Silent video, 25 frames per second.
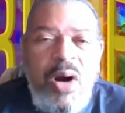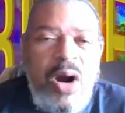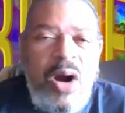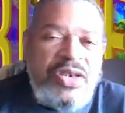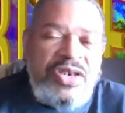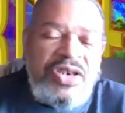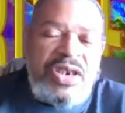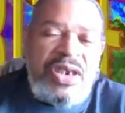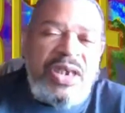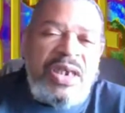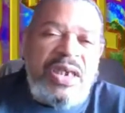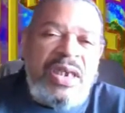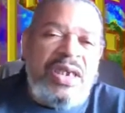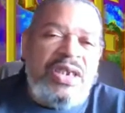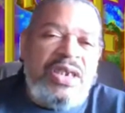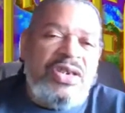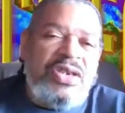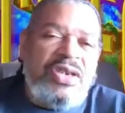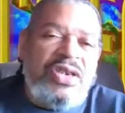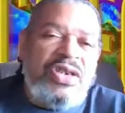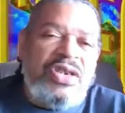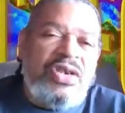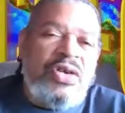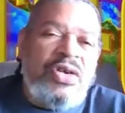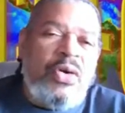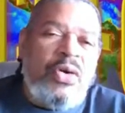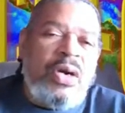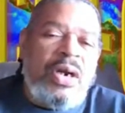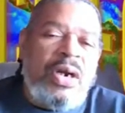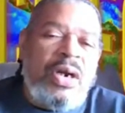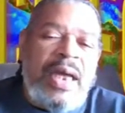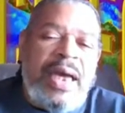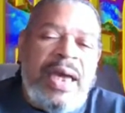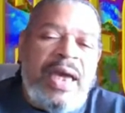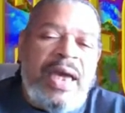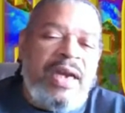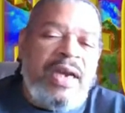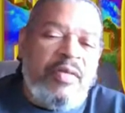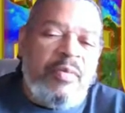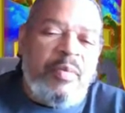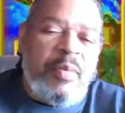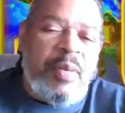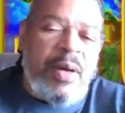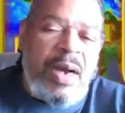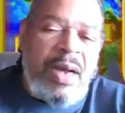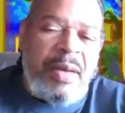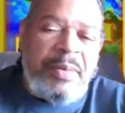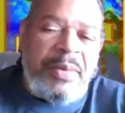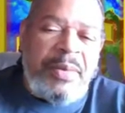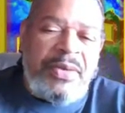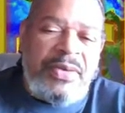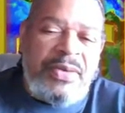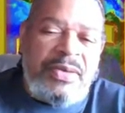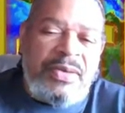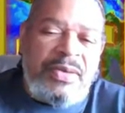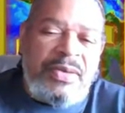marching into your land of promise?